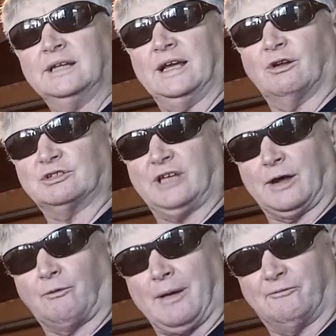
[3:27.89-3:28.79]
He likes
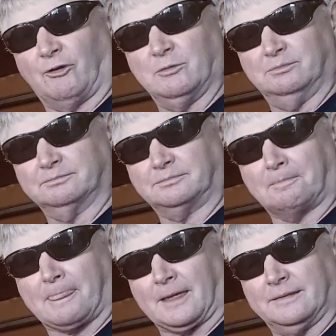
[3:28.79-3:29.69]
that grapefruit
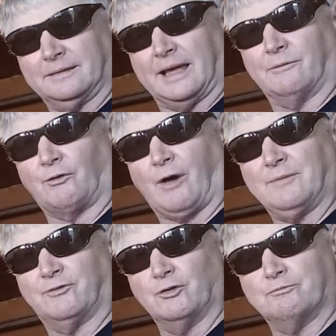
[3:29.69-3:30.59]

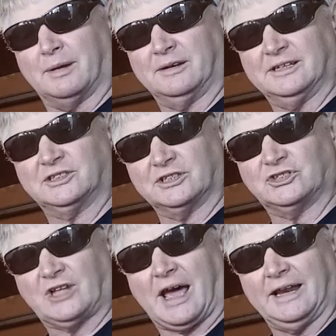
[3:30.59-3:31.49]
bitterness at the
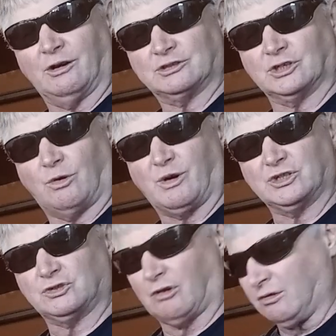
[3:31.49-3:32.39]
start. He likes it
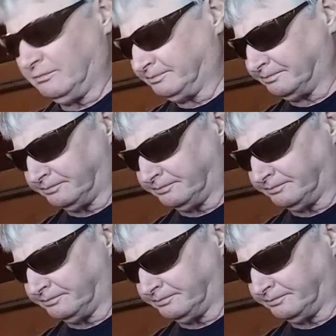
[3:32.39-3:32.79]
quite strong.